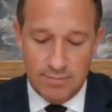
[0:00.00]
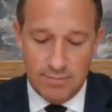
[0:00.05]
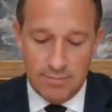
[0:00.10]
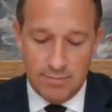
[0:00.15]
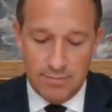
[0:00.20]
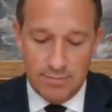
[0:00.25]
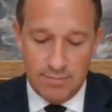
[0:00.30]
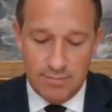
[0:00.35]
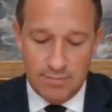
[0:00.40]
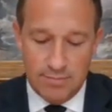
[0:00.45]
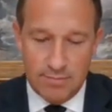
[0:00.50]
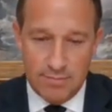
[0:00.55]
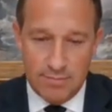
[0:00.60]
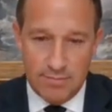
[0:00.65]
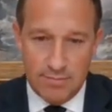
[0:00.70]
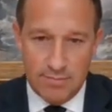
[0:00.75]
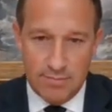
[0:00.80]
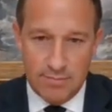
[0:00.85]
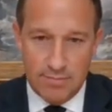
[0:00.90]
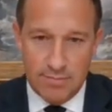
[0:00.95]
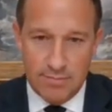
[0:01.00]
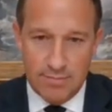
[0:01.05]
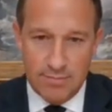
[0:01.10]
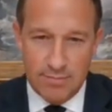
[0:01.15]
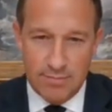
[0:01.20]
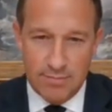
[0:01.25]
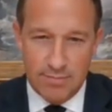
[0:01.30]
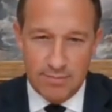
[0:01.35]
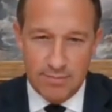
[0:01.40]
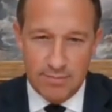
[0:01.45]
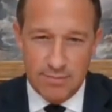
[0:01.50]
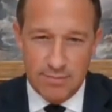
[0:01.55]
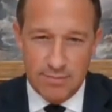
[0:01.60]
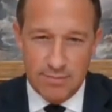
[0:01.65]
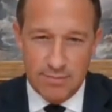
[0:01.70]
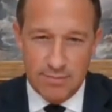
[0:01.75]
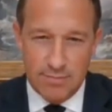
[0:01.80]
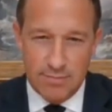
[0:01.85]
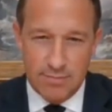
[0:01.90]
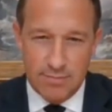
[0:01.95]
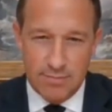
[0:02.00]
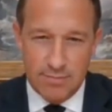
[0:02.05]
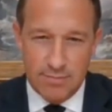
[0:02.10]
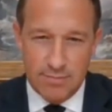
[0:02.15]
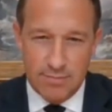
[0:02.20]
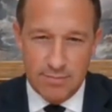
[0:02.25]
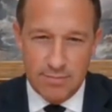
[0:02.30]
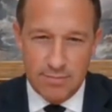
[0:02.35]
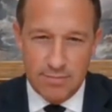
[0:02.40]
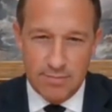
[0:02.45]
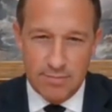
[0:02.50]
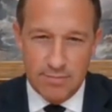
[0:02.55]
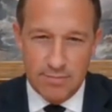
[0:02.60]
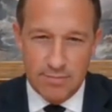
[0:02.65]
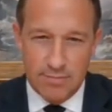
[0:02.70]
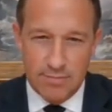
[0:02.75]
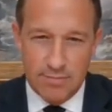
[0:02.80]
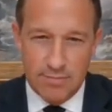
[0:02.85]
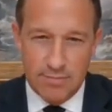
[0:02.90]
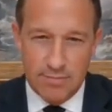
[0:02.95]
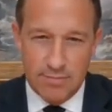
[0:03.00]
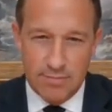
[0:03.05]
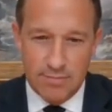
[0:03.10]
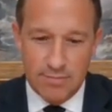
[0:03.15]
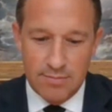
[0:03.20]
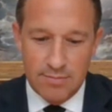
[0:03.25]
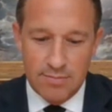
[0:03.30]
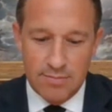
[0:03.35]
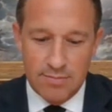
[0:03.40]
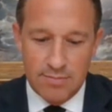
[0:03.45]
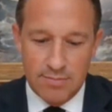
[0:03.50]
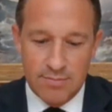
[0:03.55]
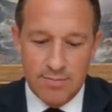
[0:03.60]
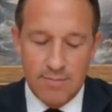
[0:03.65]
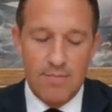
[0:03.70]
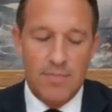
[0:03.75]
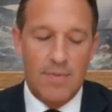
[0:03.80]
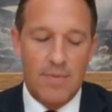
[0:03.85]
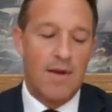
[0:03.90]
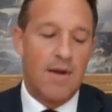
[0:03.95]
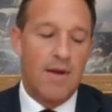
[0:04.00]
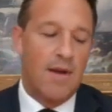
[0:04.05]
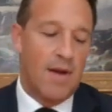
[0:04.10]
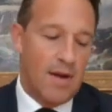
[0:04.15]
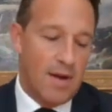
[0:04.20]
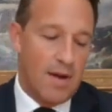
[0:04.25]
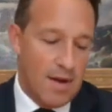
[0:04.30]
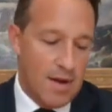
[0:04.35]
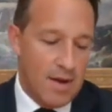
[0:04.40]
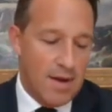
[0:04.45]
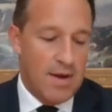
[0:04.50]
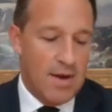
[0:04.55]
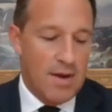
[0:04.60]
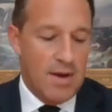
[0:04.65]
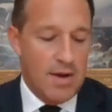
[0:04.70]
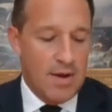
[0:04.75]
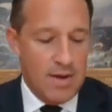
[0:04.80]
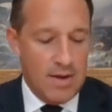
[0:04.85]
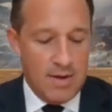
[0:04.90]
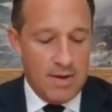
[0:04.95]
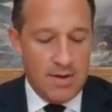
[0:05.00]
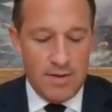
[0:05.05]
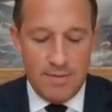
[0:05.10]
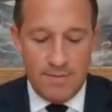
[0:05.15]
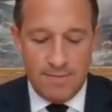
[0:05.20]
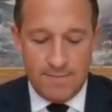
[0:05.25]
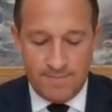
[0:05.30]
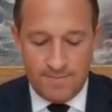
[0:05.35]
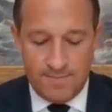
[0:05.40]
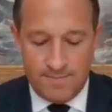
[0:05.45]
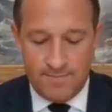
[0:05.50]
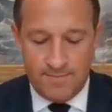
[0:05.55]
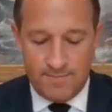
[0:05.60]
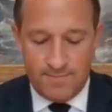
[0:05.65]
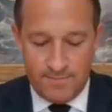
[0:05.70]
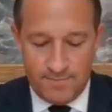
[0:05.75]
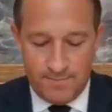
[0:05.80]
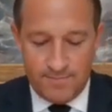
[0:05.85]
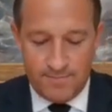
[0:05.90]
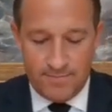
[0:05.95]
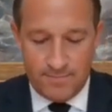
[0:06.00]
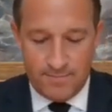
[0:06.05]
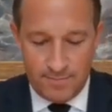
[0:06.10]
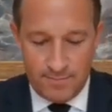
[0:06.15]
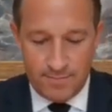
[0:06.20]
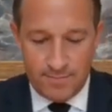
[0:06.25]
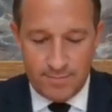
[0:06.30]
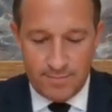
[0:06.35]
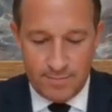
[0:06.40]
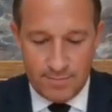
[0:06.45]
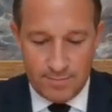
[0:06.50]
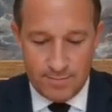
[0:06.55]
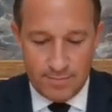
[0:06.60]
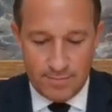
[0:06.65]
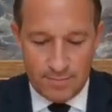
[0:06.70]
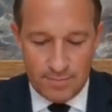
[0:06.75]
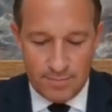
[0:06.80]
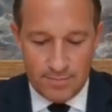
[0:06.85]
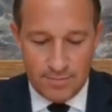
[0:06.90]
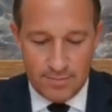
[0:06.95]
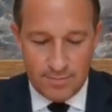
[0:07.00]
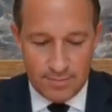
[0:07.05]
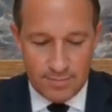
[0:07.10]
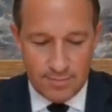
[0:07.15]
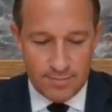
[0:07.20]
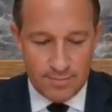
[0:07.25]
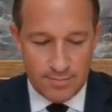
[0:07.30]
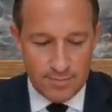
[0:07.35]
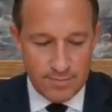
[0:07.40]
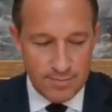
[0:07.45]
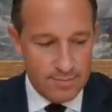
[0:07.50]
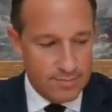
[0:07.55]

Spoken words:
(not speaking)